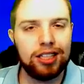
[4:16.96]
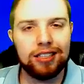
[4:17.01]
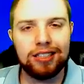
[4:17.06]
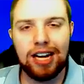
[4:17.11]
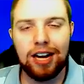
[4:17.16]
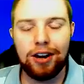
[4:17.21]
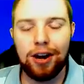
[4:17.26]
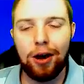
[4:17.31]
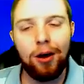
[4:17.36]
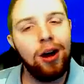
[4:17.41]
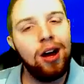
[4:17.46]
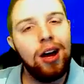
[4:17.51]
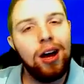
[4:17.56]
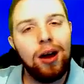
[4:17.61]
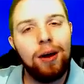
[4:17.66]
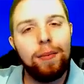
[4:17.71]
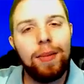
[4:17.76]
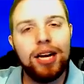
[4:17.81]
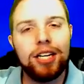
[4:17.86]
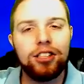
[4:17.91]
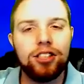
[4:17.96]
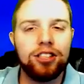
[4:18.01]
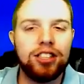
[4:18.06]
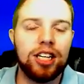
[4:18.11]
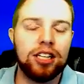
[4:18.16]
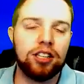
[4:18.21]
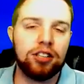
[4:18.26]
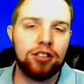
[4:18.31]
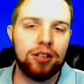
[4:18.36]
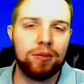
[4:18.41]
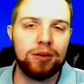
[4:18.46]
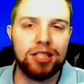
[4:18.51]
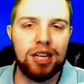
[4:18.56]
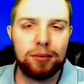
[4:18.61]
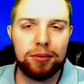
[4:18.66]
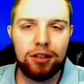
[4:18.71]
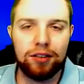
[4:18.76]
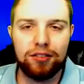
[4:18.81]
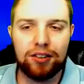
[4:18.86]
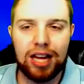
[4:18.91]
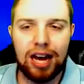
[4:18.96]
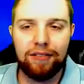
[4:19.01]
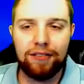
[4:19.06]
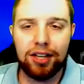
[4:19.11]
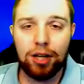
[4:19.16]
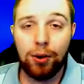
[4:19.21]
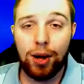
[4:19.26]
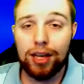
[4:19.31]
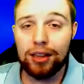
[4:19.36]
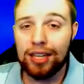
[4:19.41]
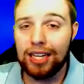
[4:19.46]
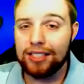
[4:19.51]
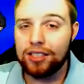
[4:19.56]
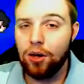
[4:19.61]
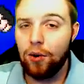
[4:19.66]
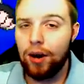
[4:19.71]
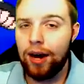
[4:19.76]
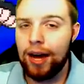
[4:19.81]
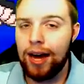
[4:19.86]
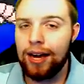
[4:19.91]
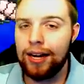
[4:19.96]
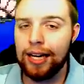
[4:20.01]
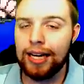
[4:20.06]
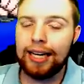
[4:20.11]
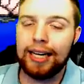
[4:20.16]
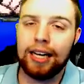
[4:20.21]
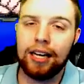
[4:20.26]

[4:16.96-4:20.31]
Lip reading: it is. I don't know. Make sure to check the description down below for that video, and let's go ahead and